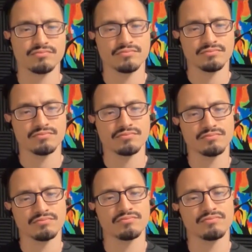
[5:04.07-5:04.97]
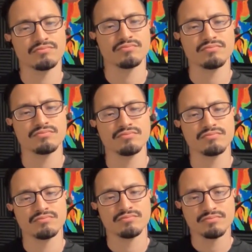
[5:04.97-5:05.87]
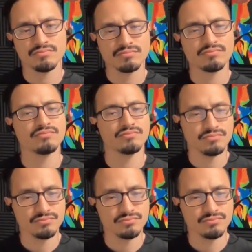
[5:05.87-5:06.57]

The person shown says nothing.